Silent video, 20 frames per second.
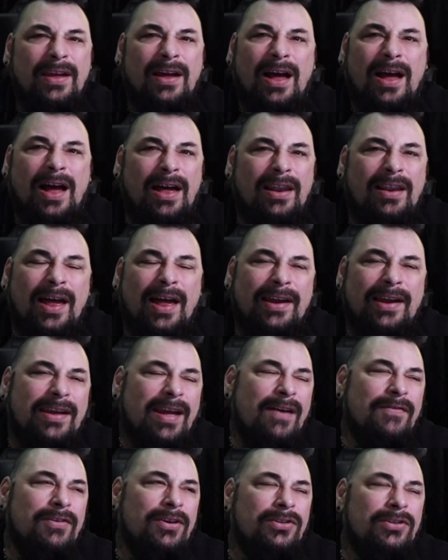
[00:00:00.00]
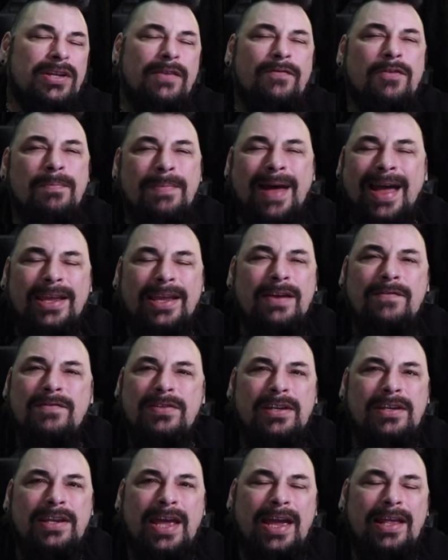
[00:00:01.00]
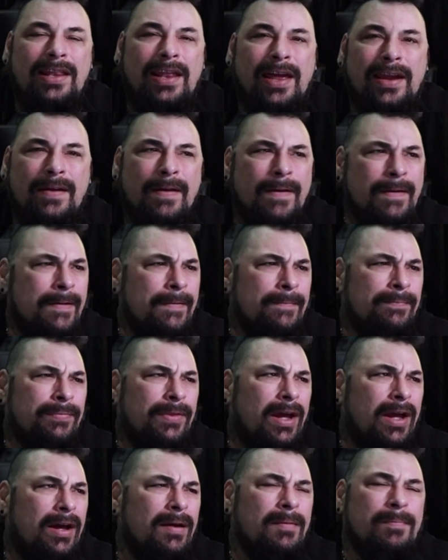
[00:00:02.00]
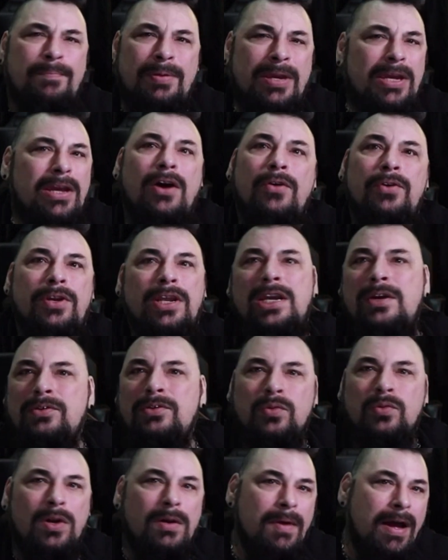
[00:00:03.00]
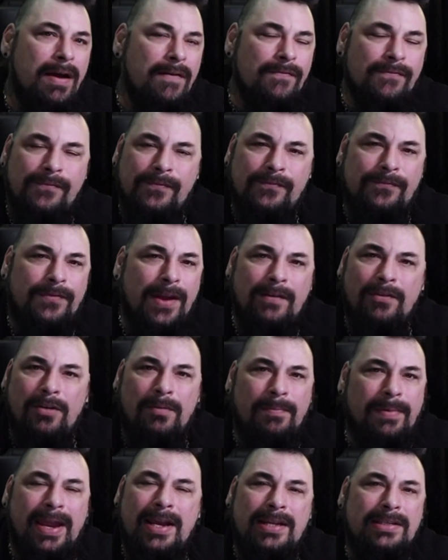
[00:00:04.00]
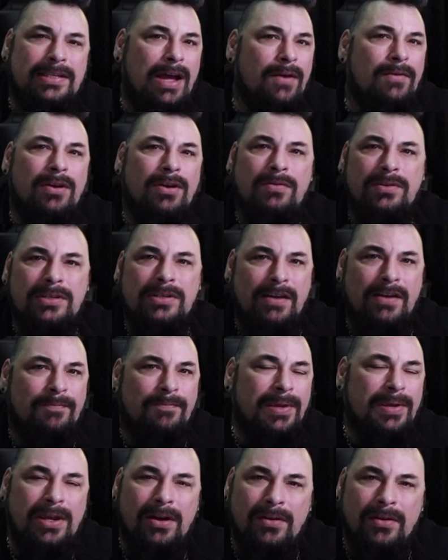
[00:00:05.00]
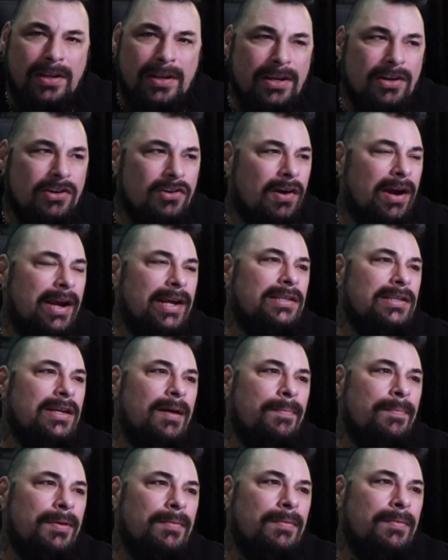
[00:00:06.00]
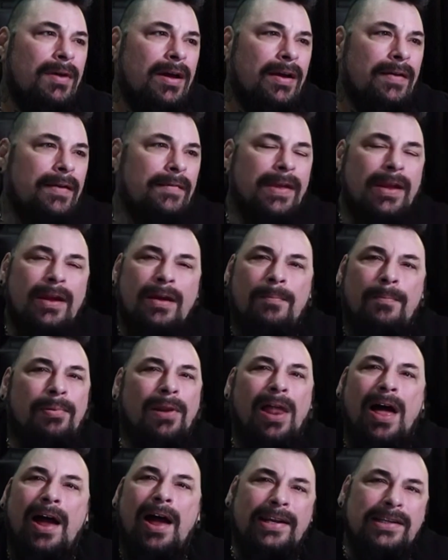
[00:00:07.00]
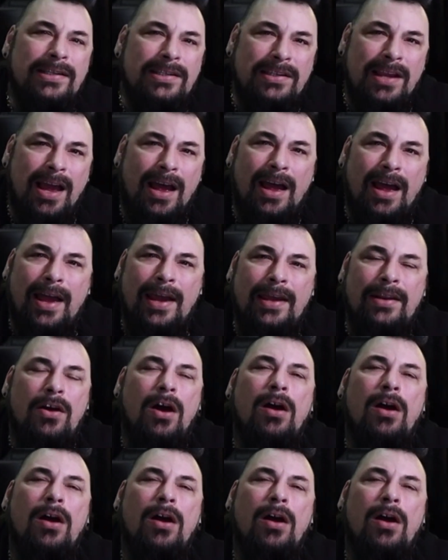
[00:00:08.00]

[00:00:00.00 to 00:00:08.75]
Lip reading: I like heavier stuff. And back even the day, like POD was one of my favorite bands. I would always have POD cranked up in my blind side.